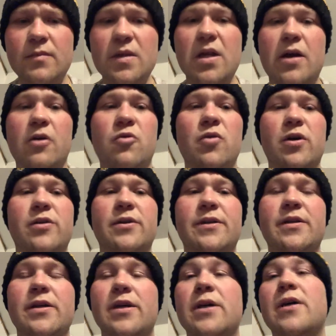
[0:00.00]
Now,
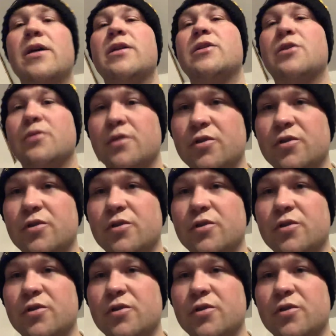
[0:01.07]
quickly, to